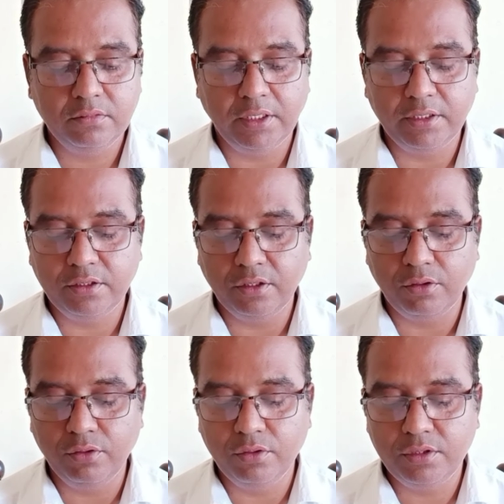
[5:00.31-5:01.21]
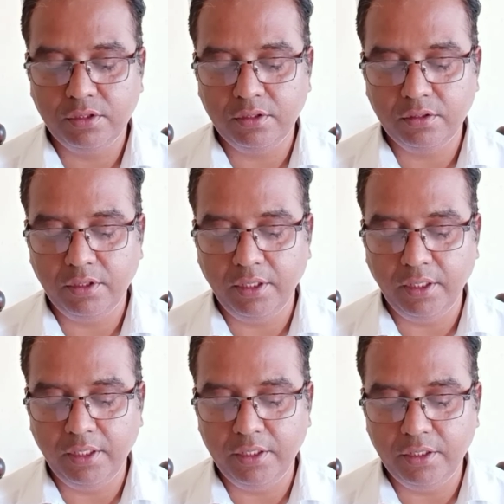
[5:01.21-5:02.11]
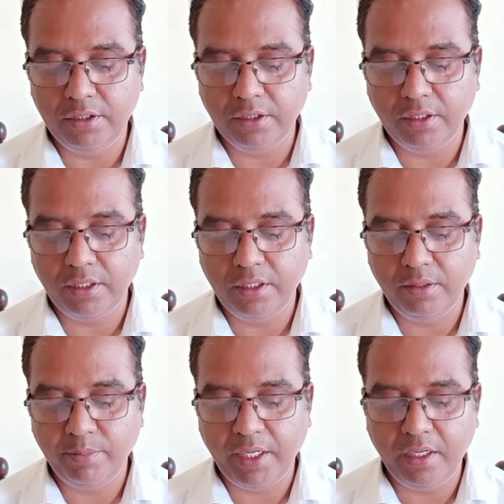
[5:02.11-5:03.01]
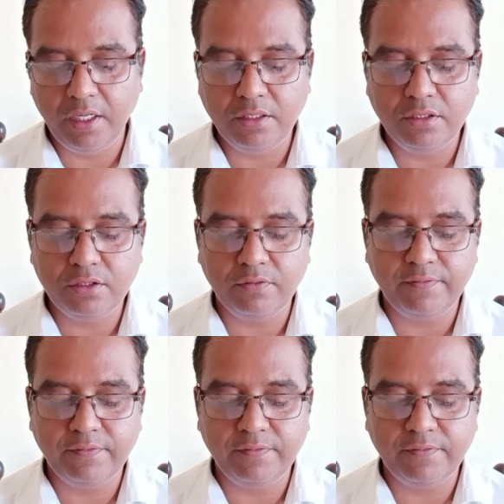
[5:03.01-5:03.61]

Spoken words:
that is the close interdependence of